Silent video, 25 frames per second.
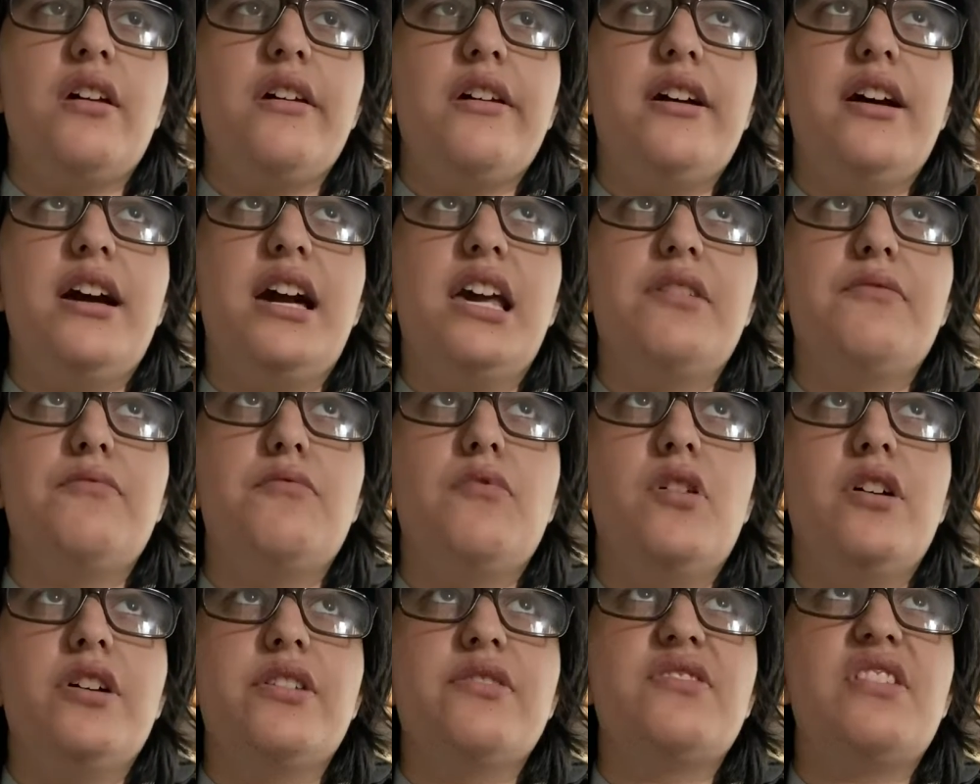I
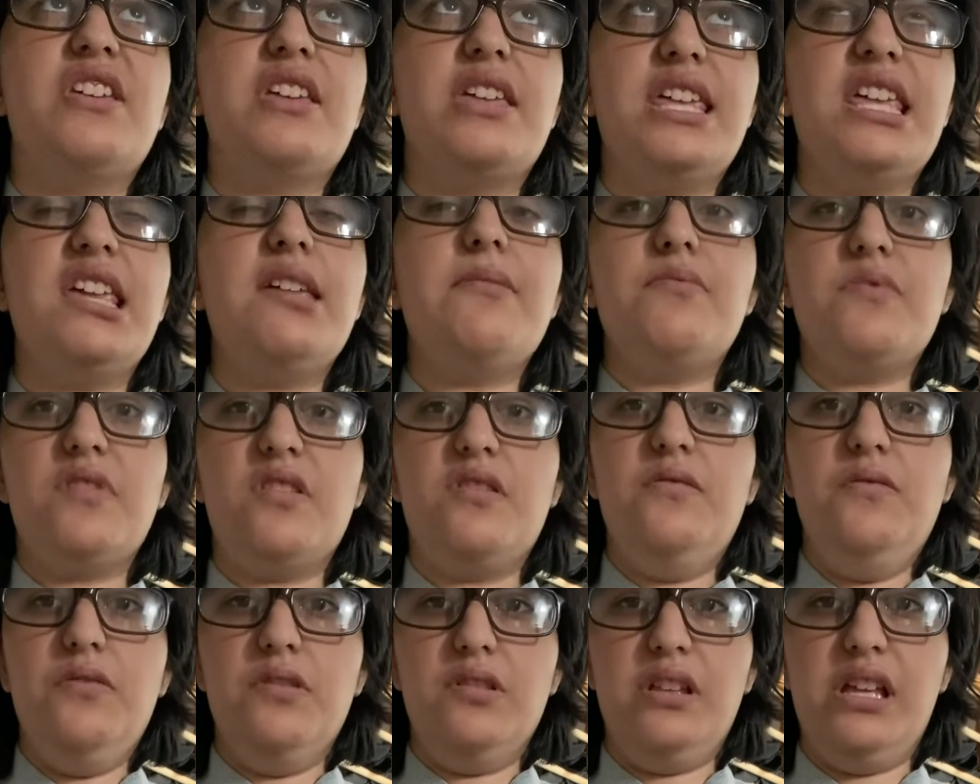want to keep
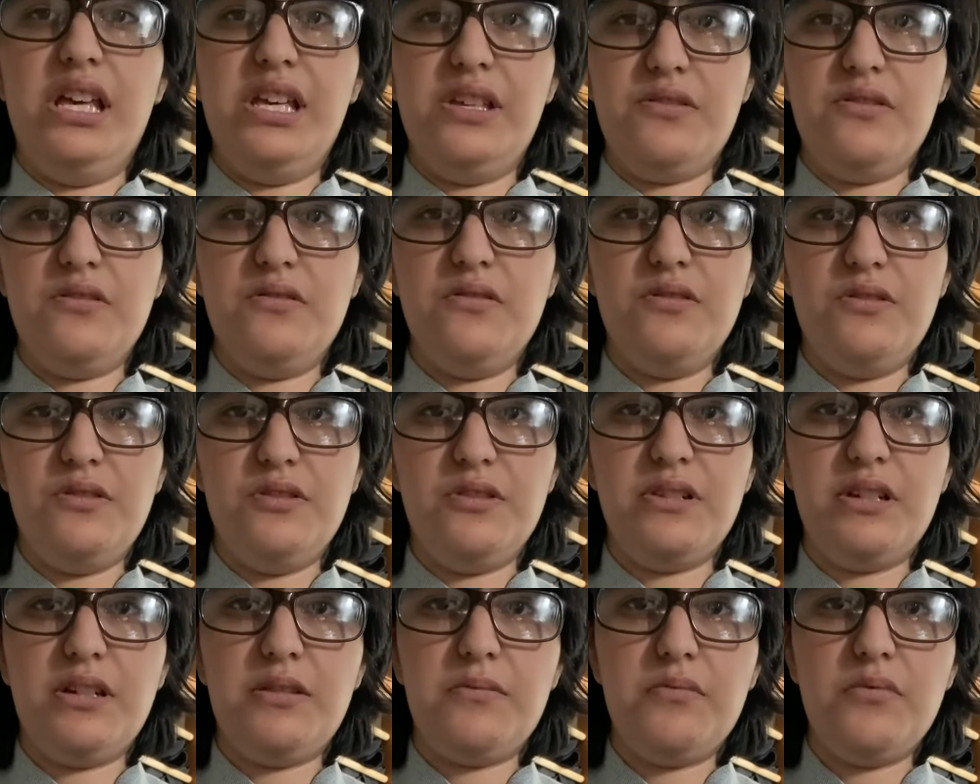this
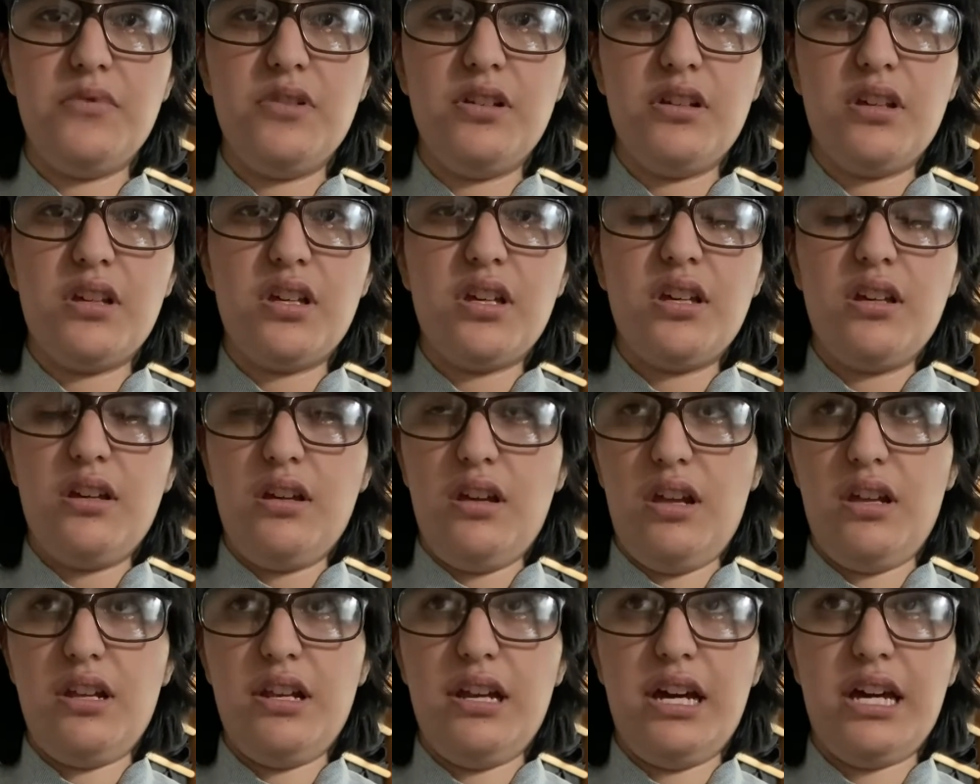relationship,
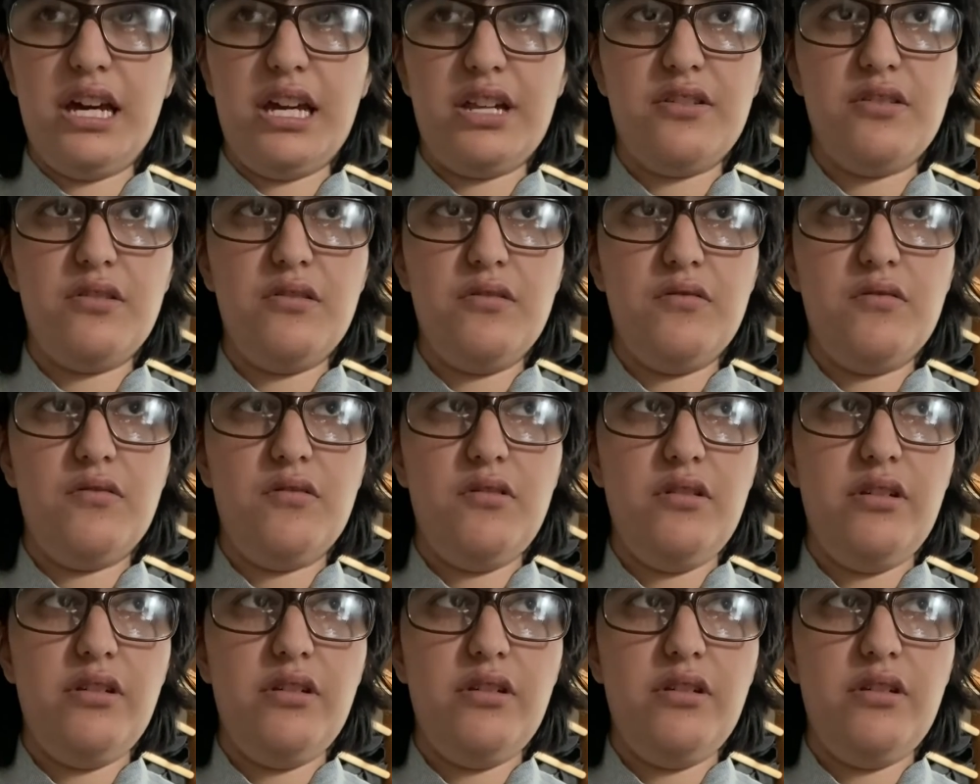and I don't